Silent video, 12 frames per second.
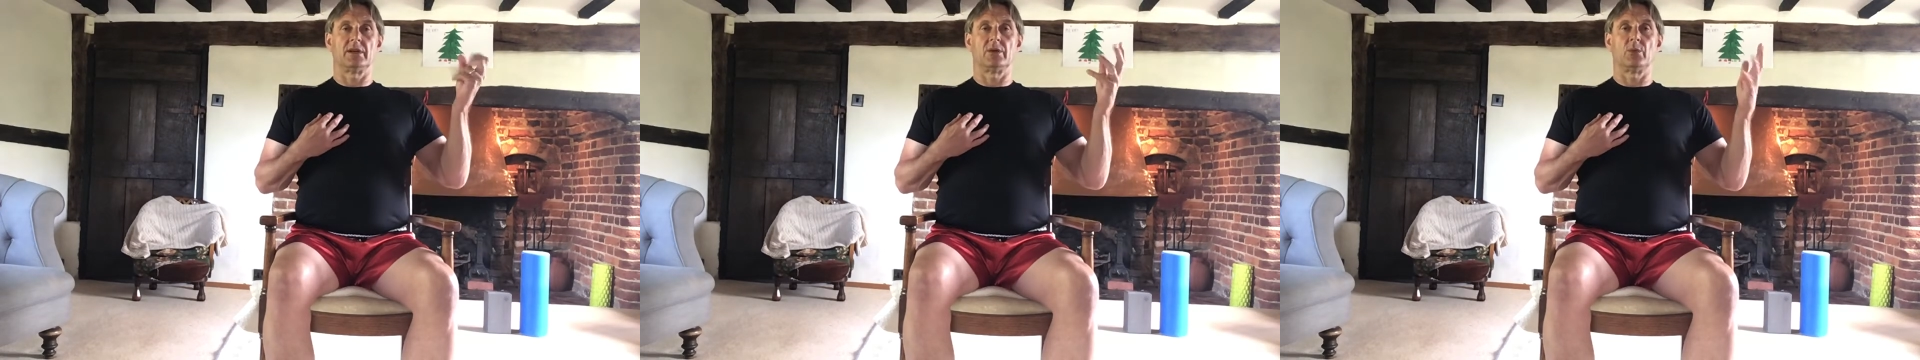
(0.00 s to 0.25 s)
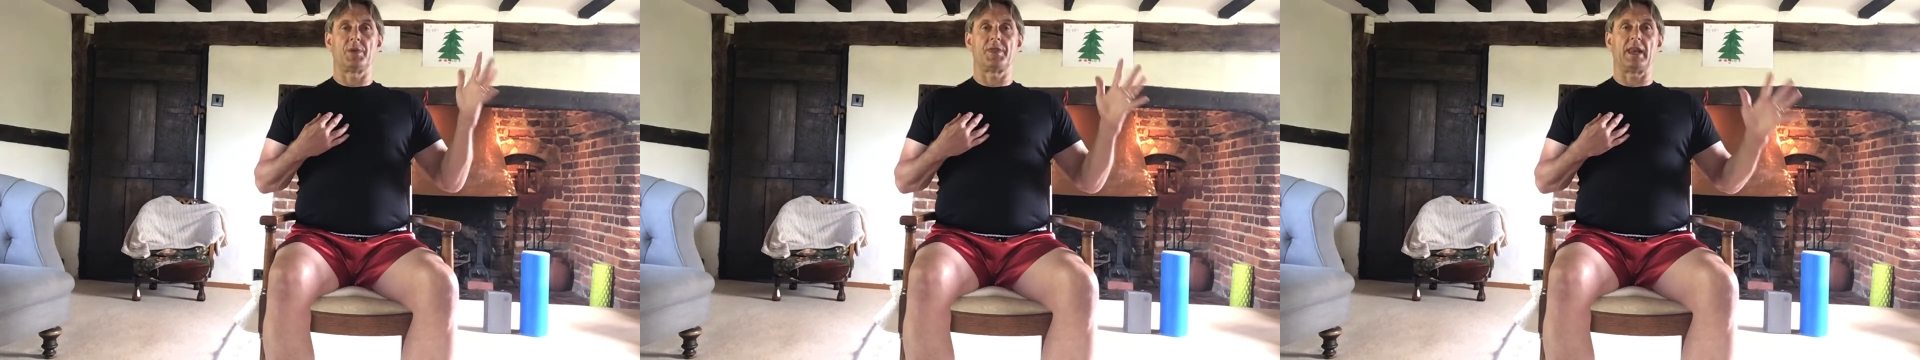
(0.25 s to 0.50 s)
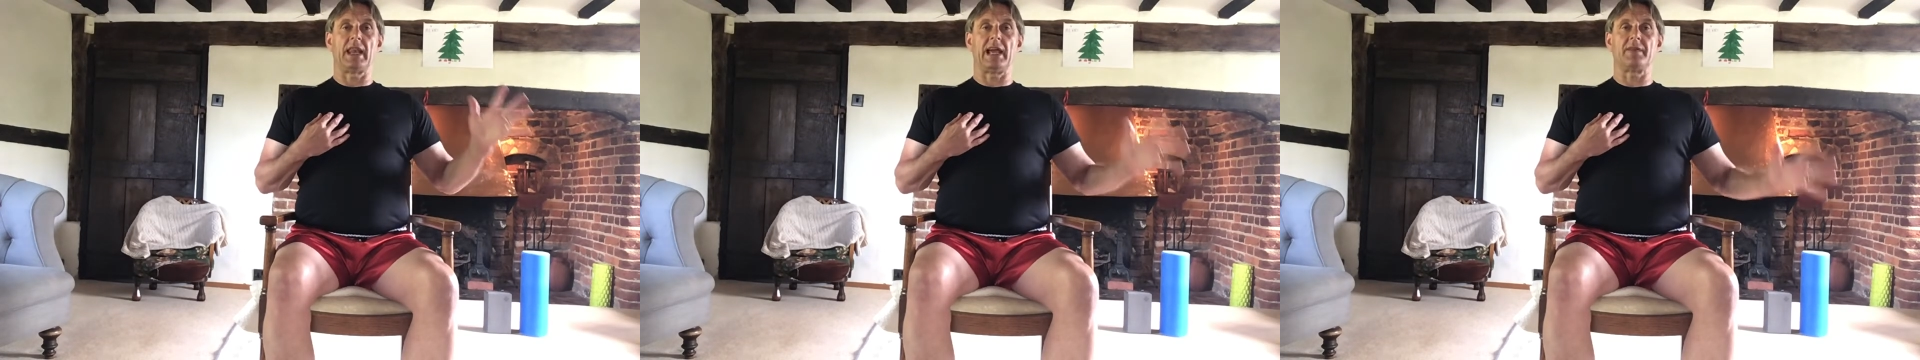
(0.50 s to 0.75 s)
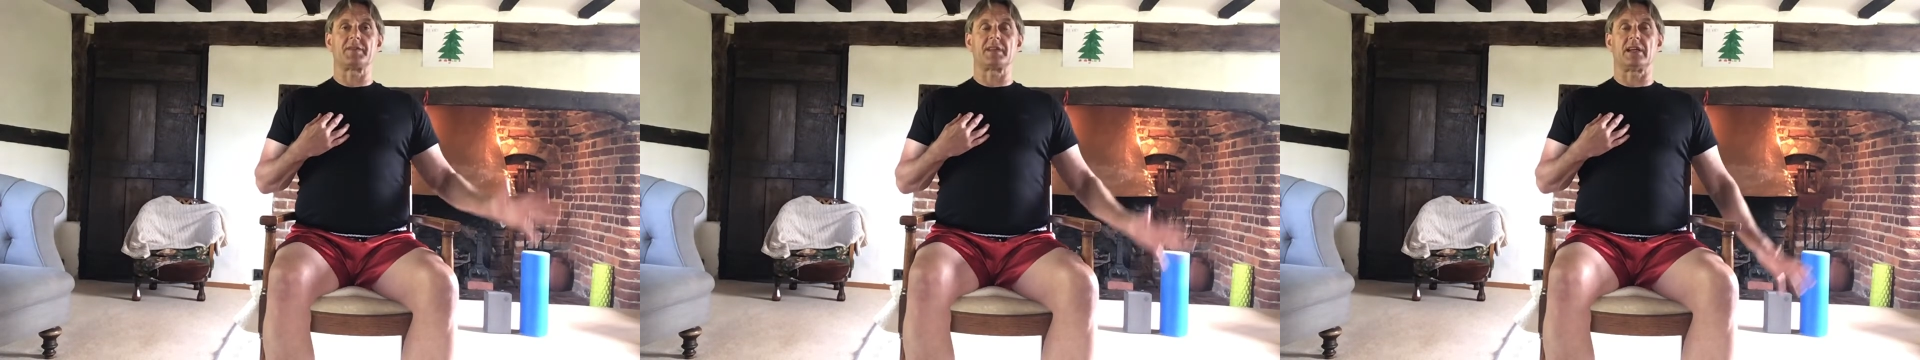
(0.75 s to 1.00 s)
With the
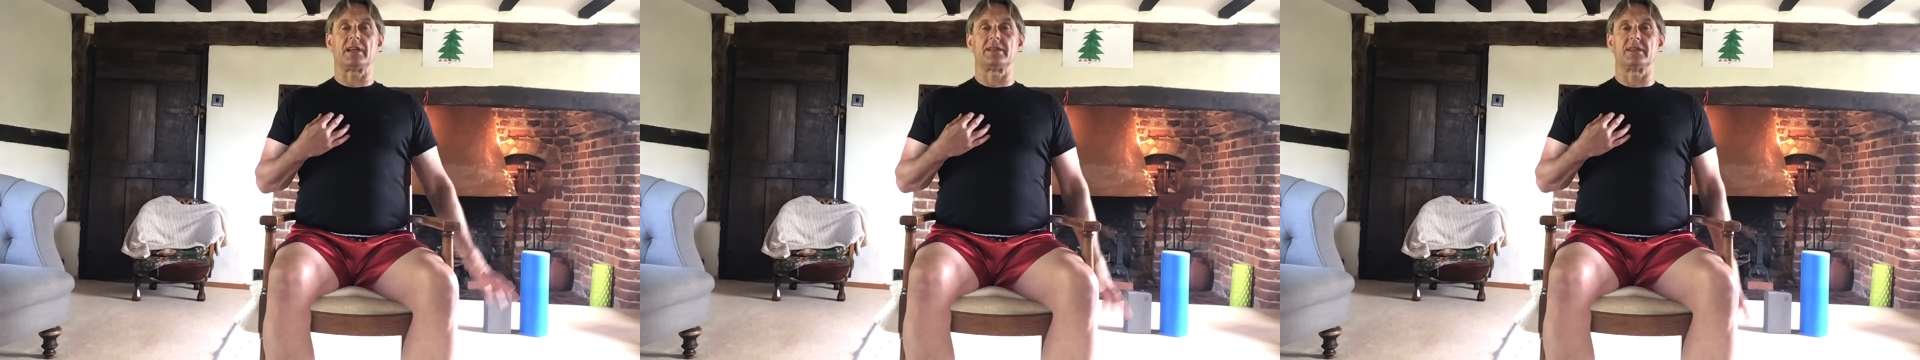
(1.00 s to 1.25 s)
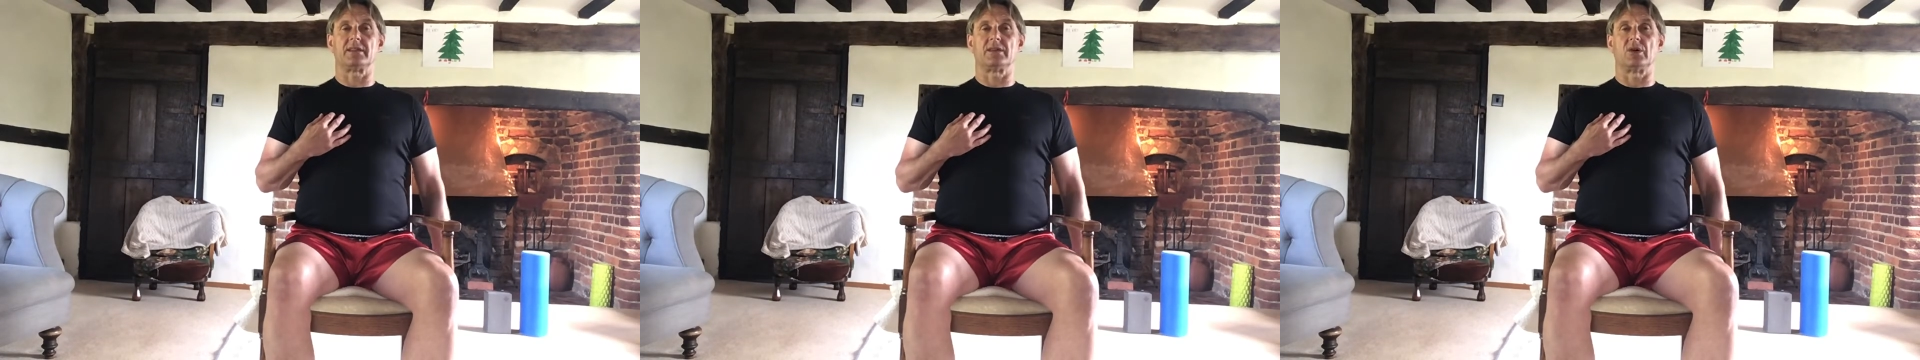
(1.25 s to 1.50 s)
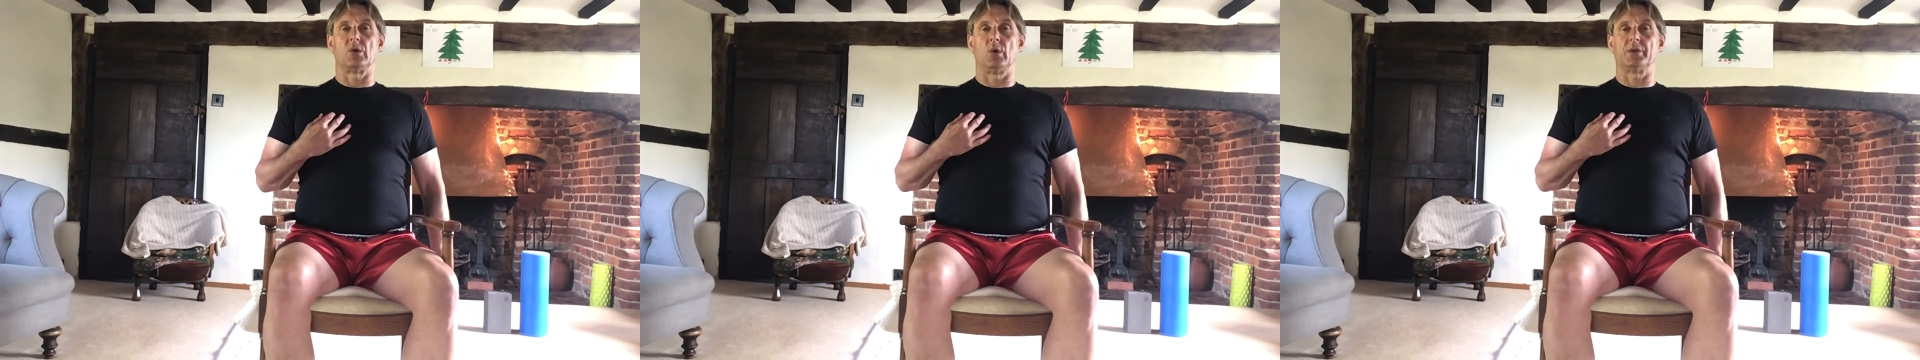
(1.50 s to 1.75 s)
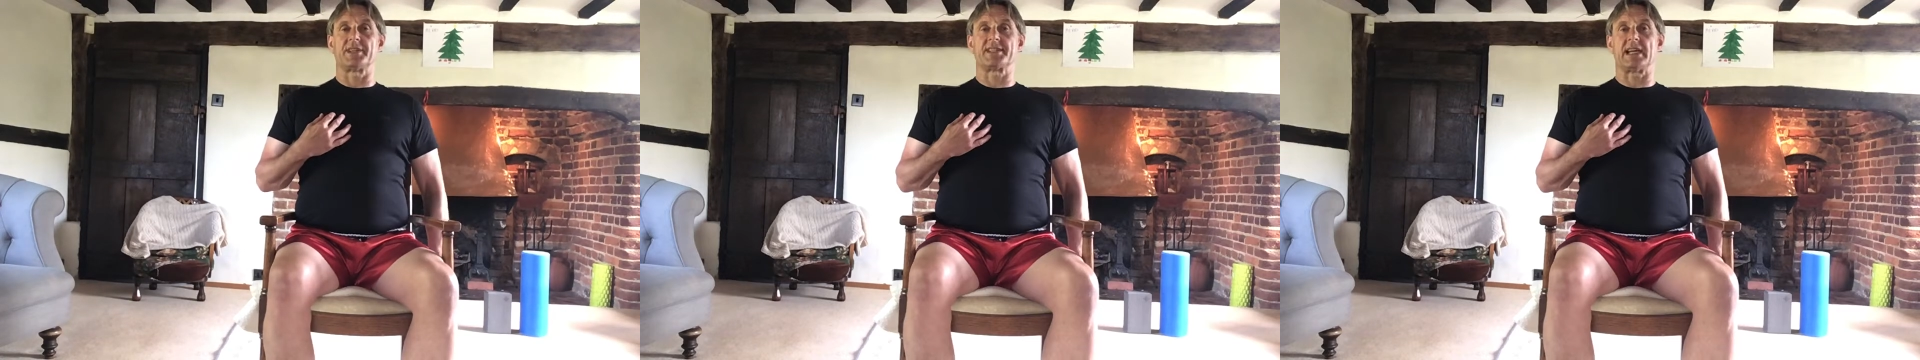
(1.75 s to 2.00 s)
left hand,
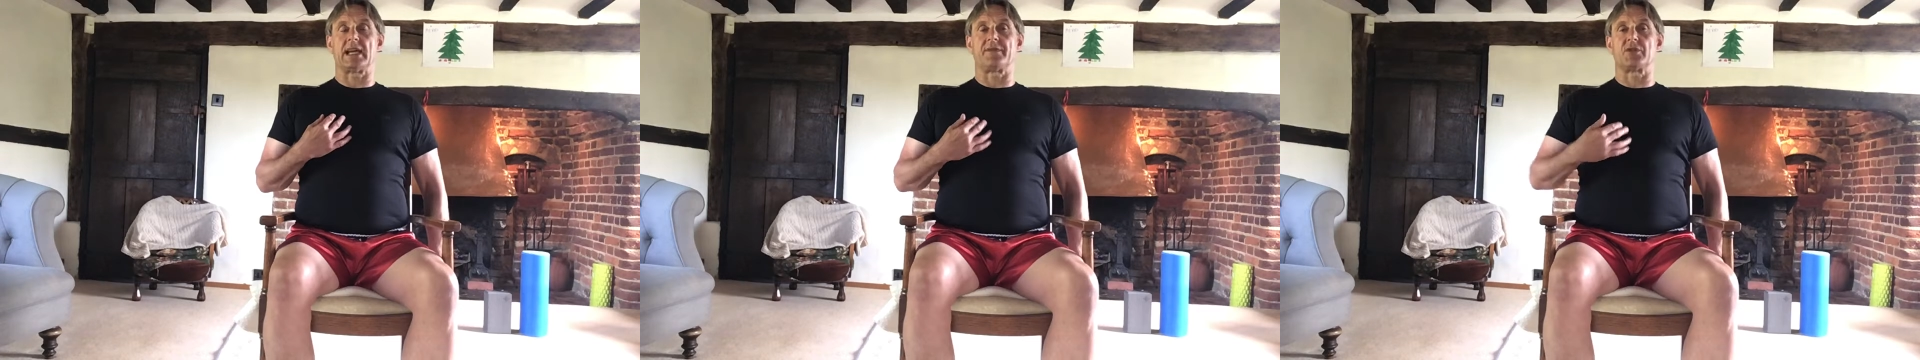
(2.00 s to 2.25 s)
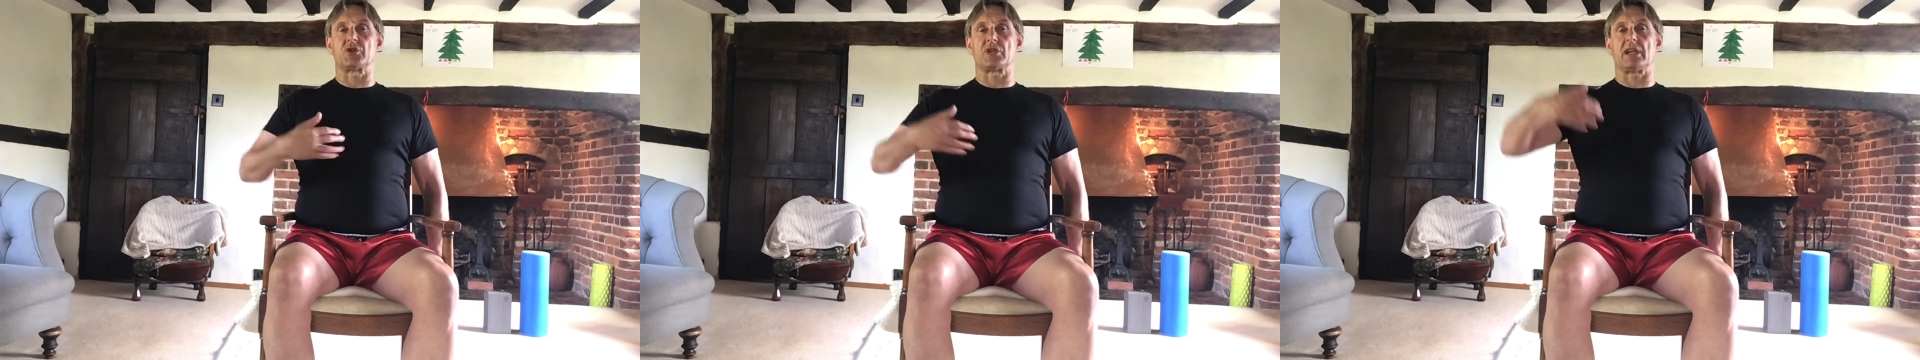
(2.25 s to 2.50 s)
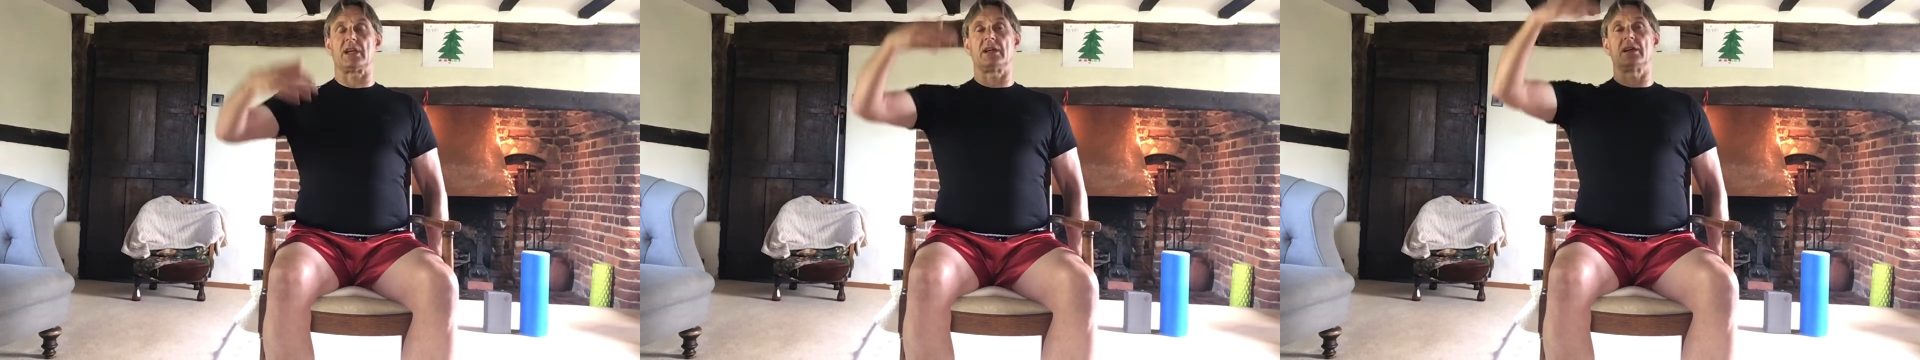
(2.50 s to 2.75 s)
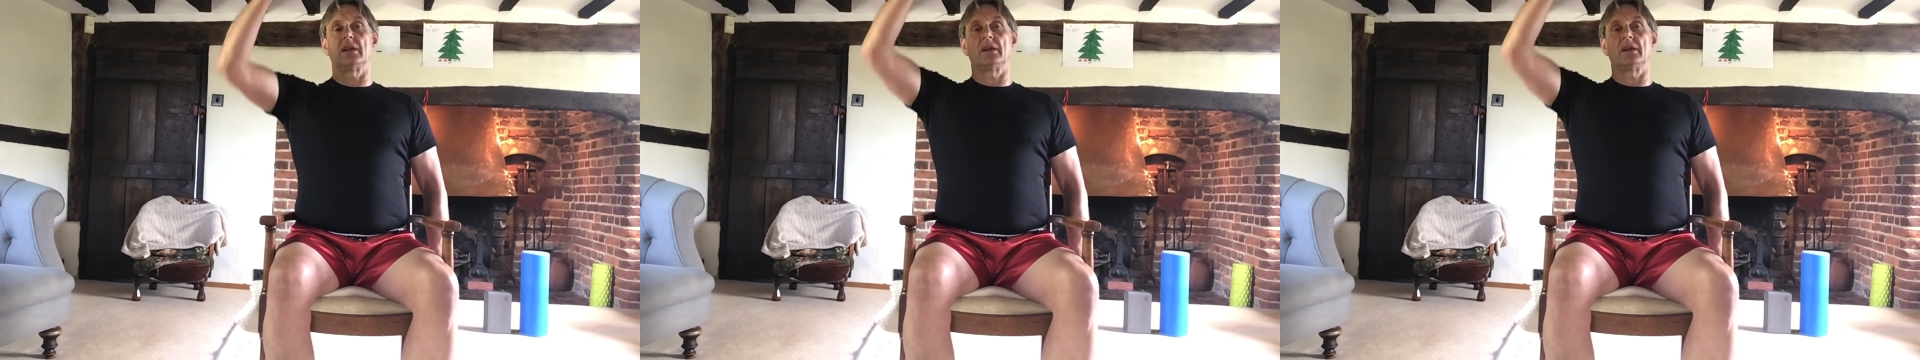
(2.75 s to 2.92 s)
hold the side of the chair,